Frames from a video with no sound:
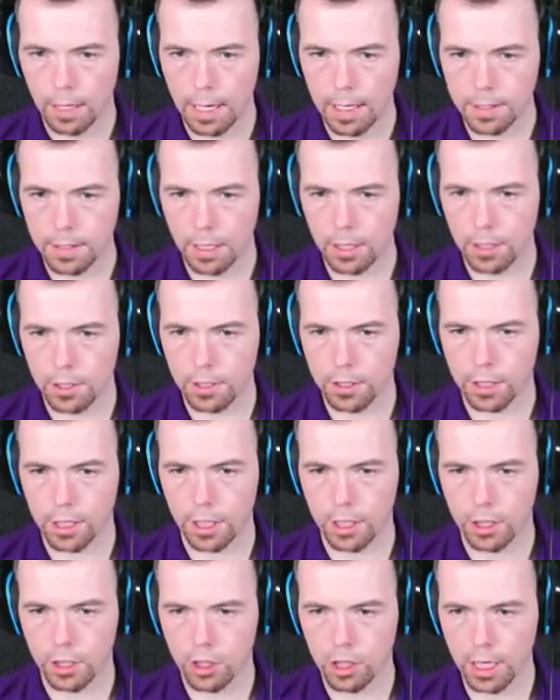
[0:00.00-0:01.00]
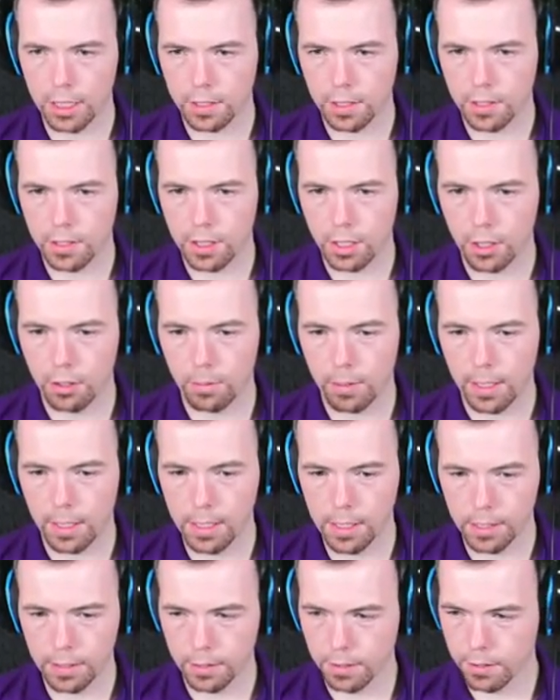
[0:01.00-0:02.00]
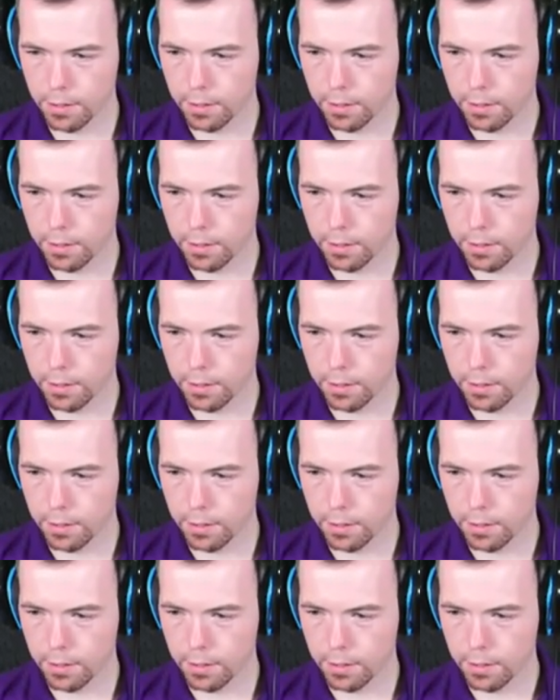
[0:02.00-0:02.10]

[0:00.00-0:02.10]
Is it? Can you check to see who it is?